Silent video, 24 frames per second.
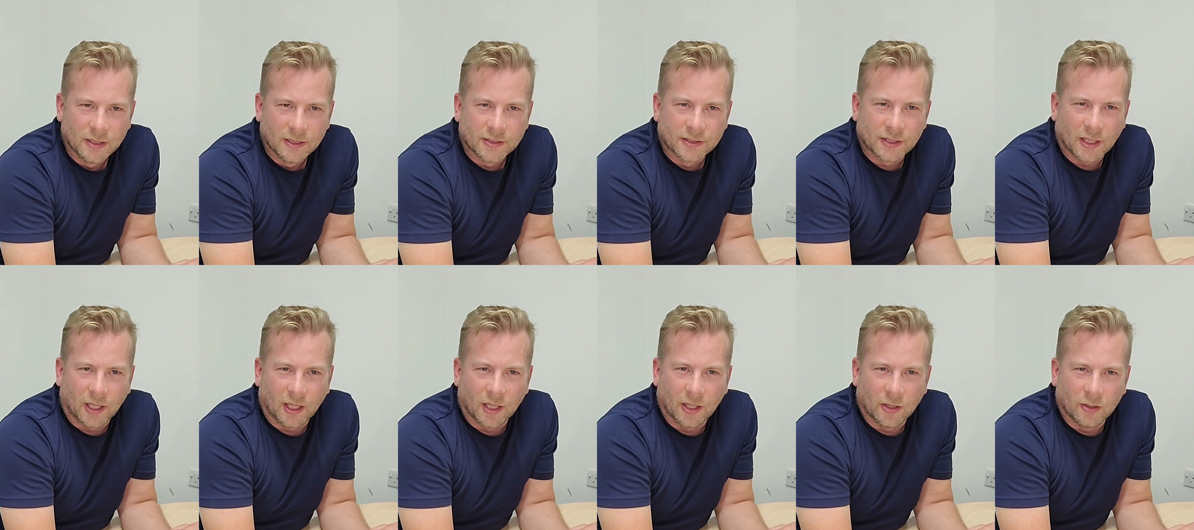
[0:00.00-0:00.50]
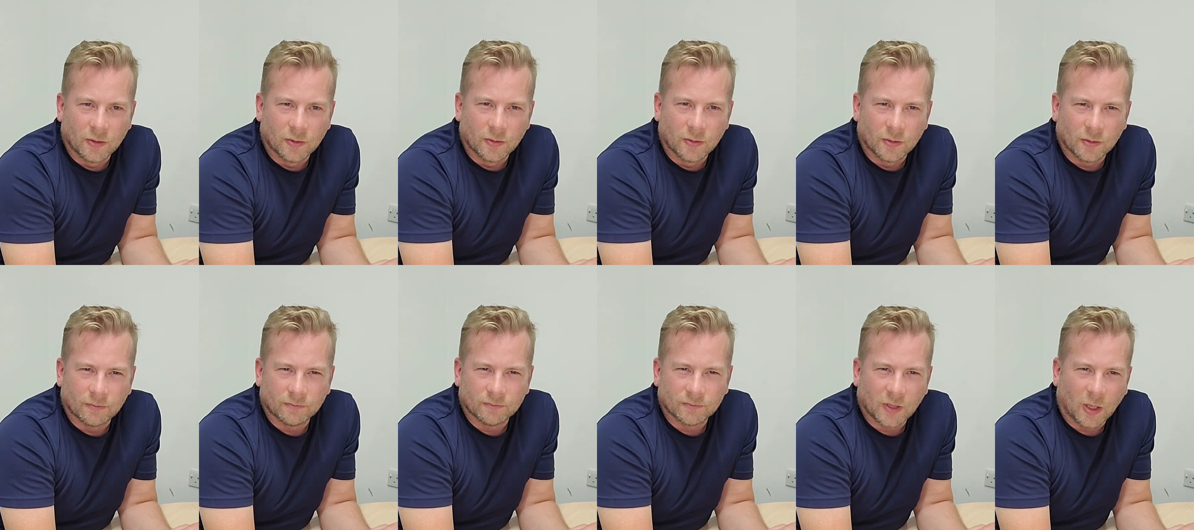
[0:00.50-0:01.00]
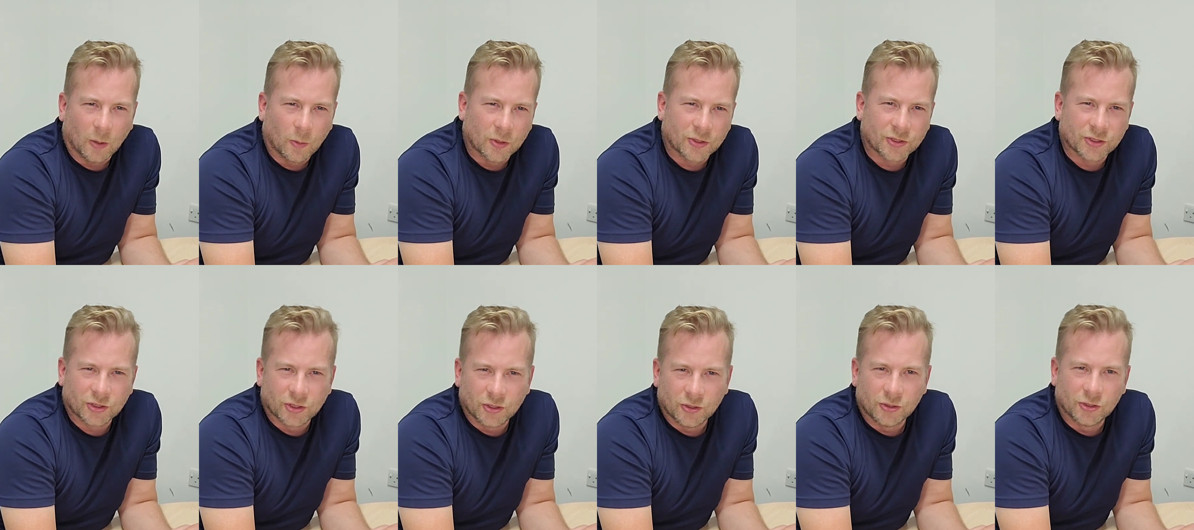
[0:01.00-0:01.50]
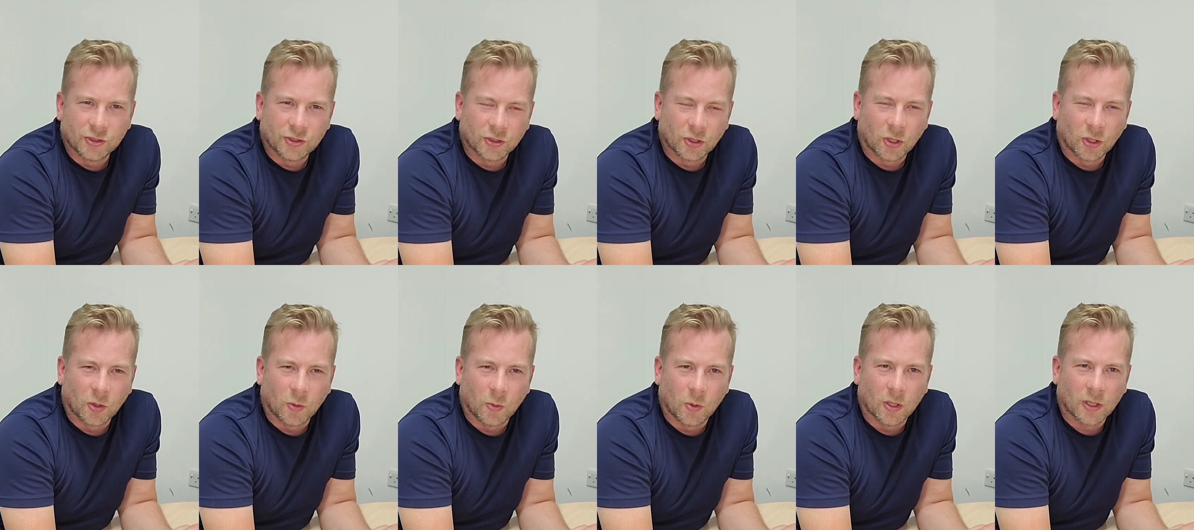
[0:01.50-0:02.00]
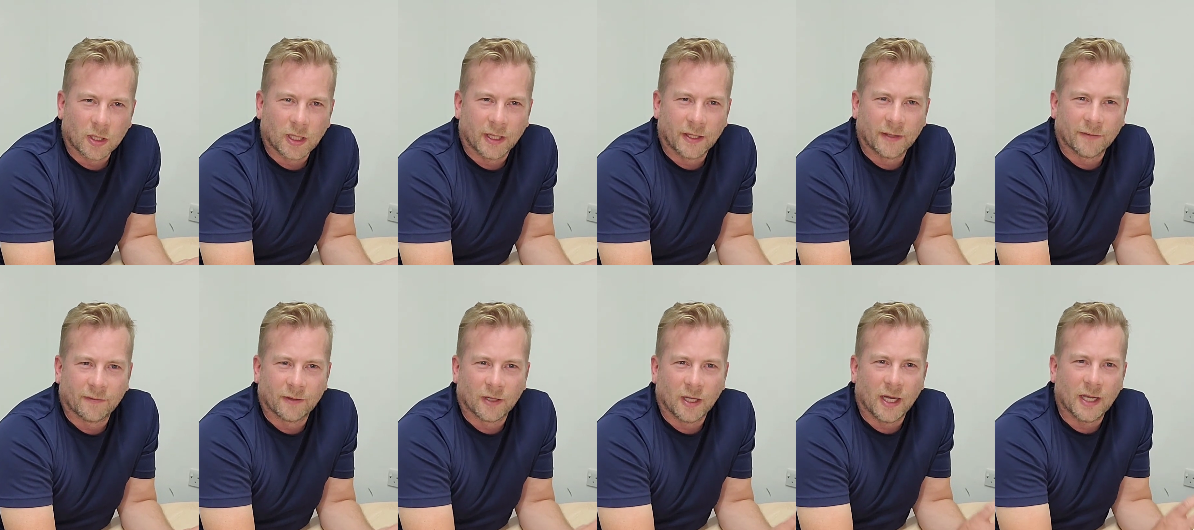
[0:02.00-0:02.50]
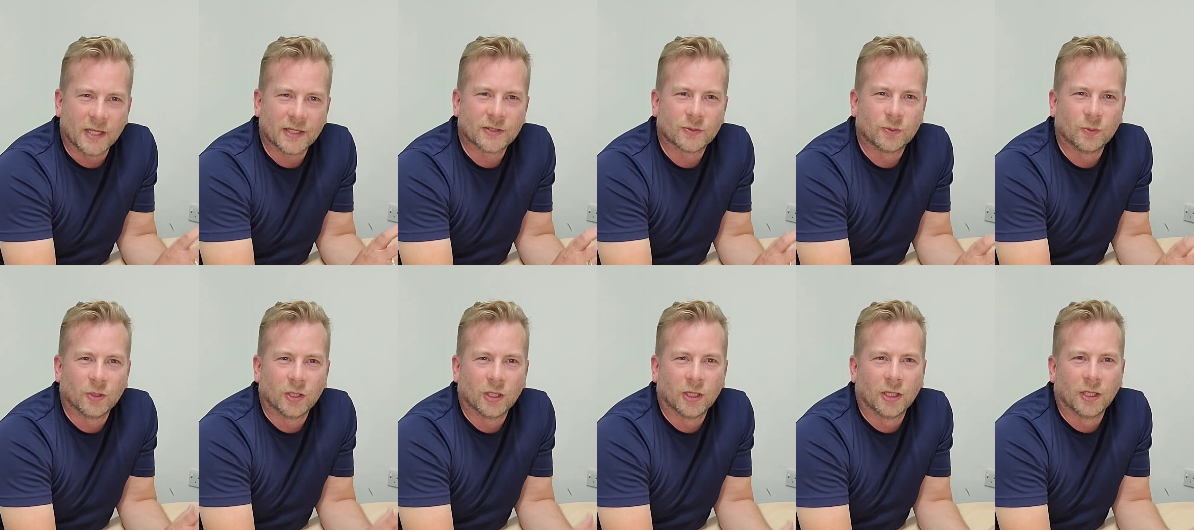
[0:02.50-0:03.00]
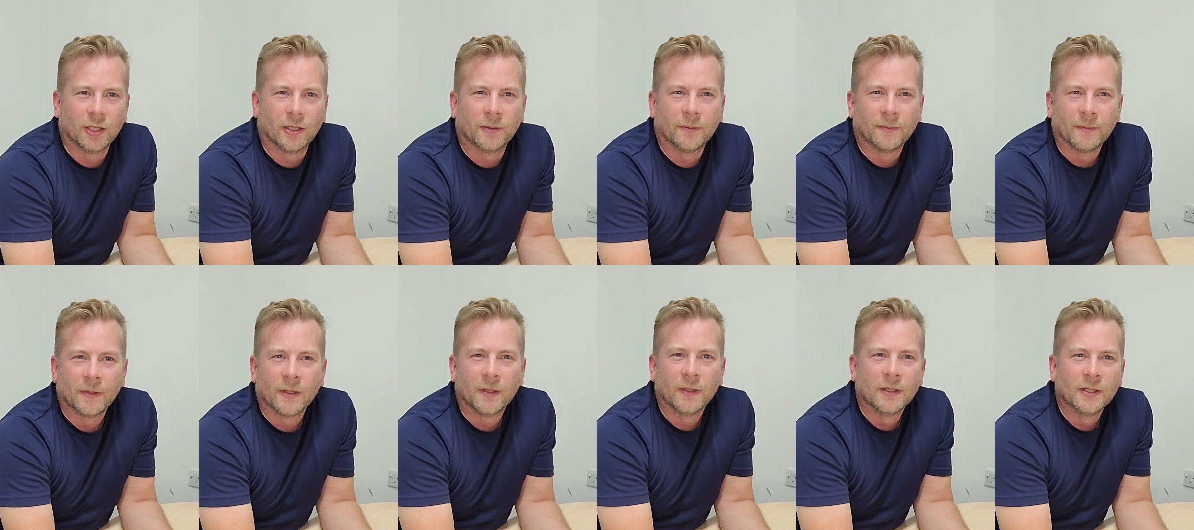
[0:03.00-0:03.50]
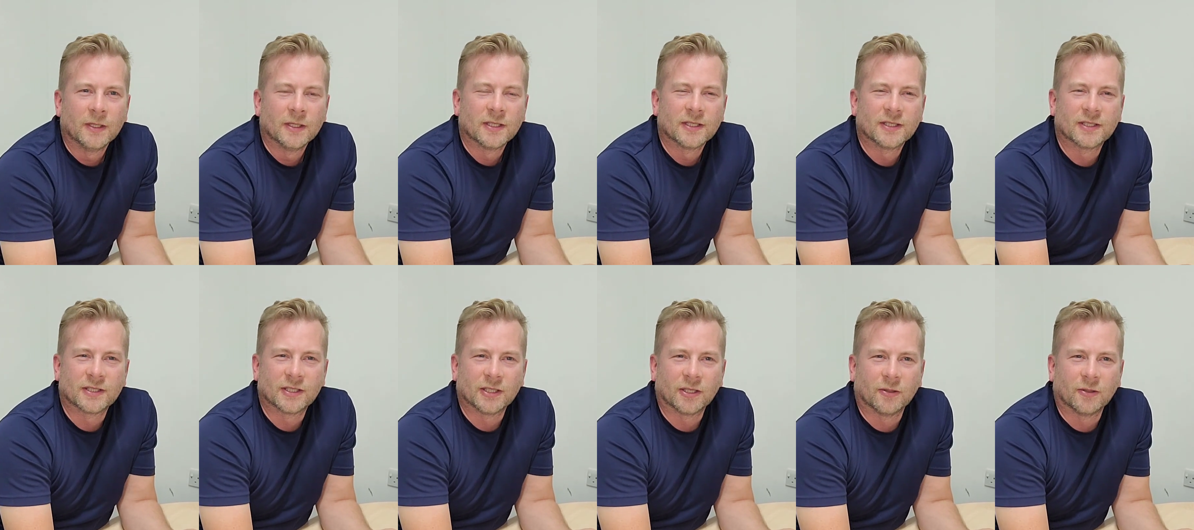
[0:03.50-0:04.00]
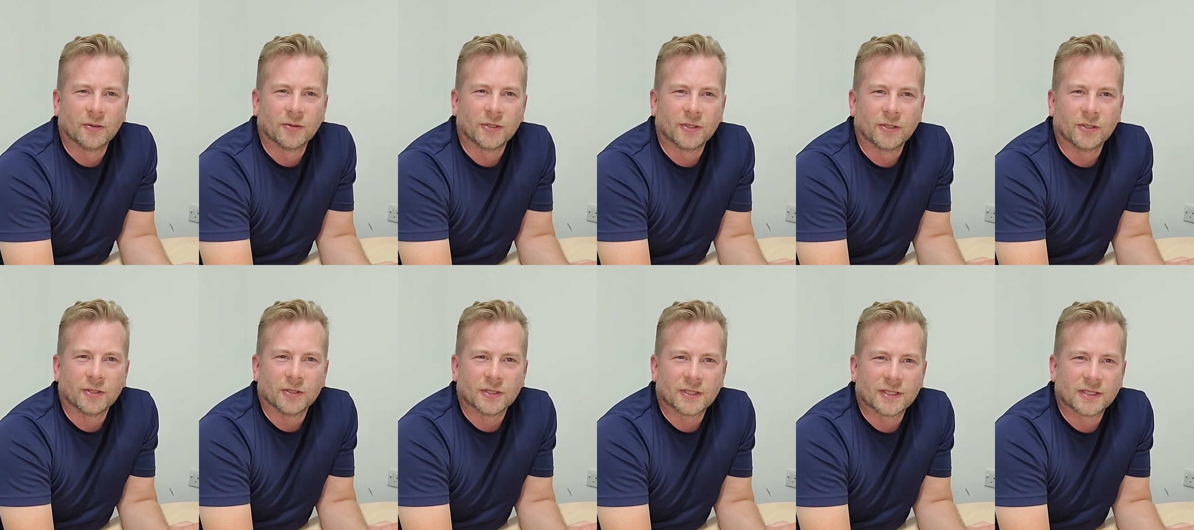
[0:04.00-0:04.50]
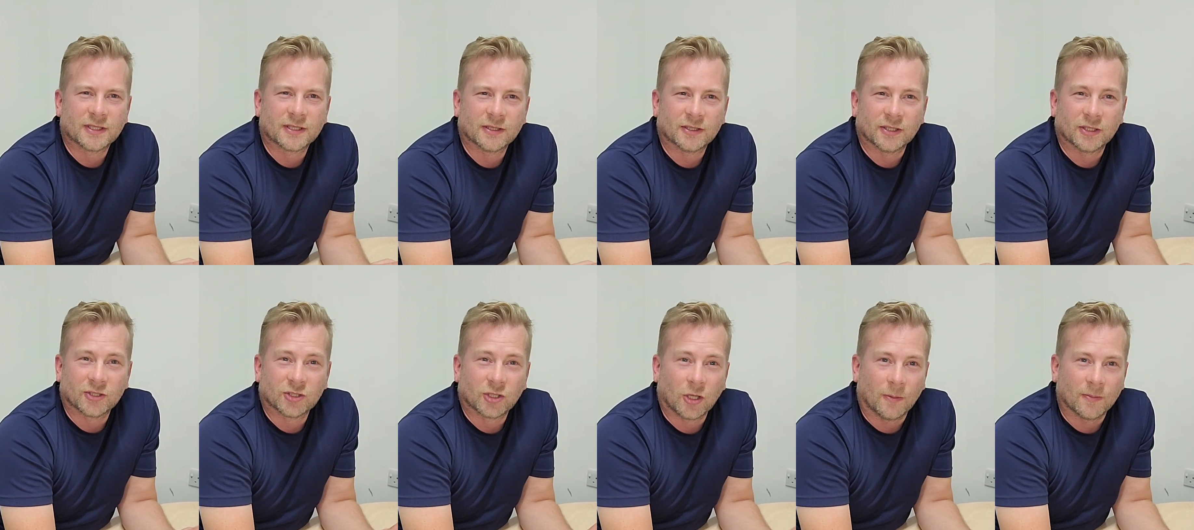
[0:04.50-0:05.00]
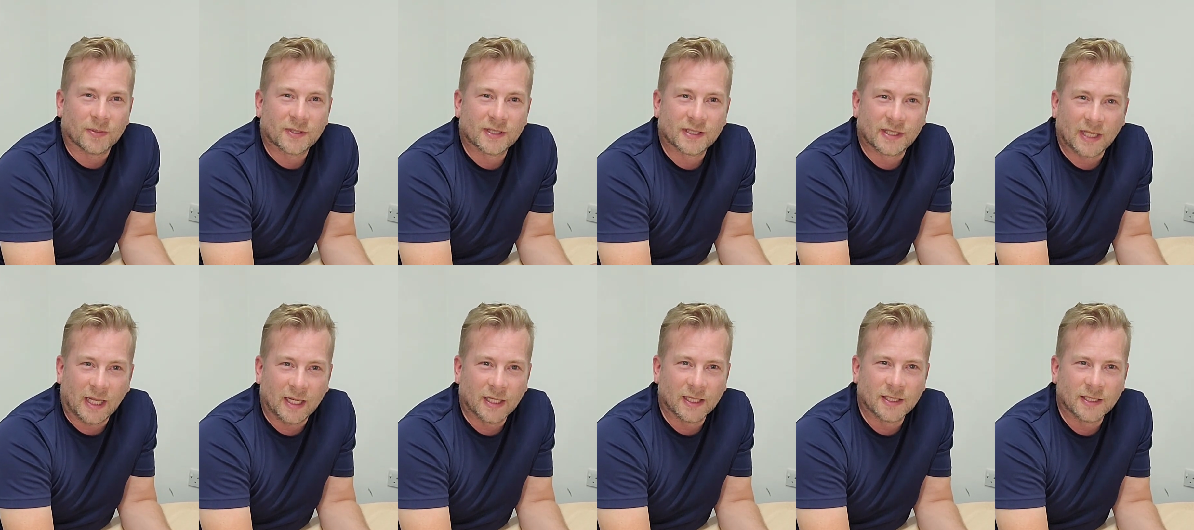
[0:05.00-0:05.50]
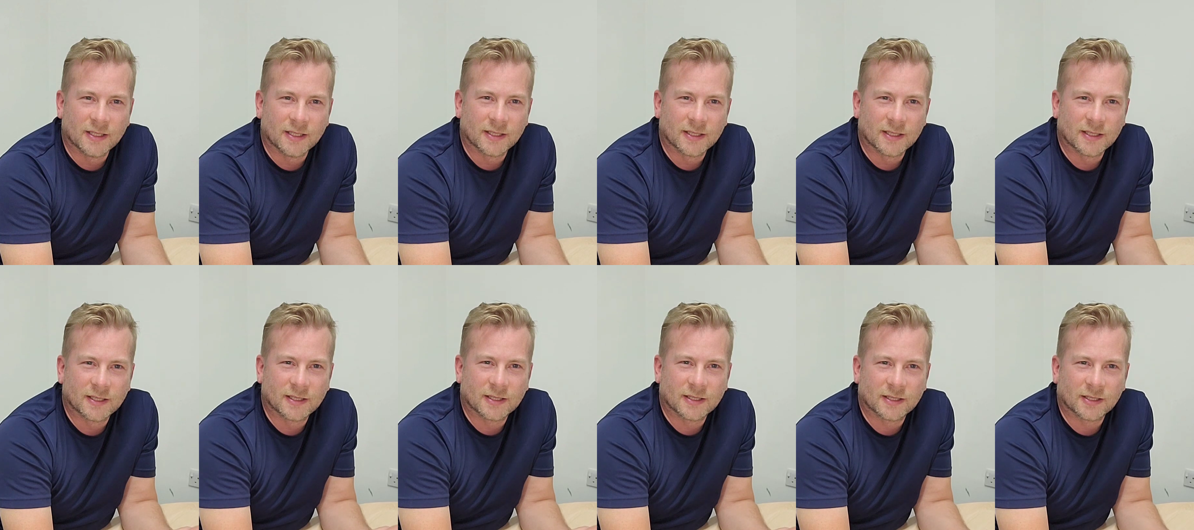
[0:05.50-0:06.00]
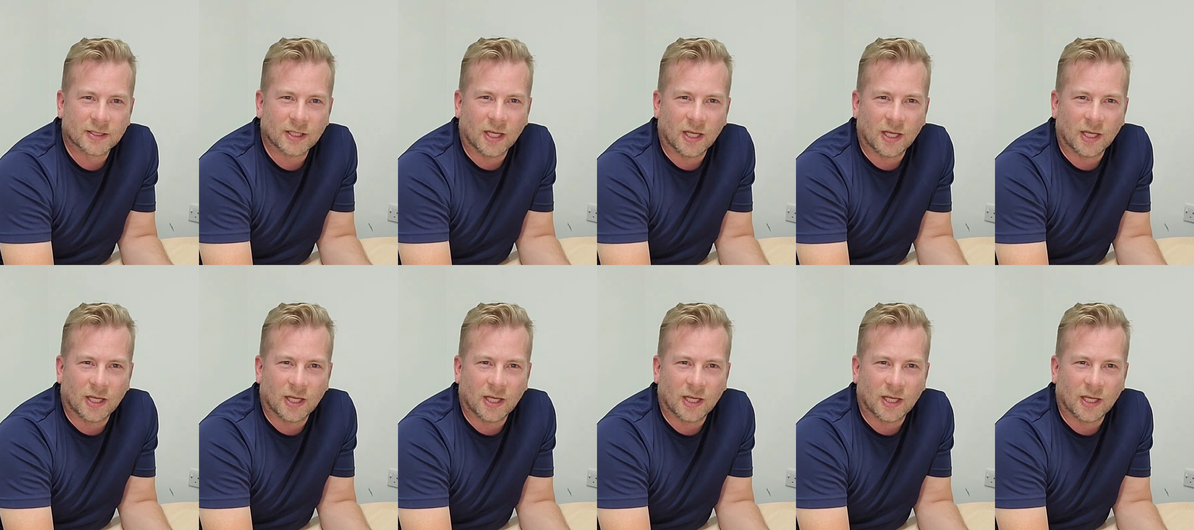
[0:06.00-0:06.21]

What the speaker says: So I wasn't too sure what kind of lights were still the top sellers.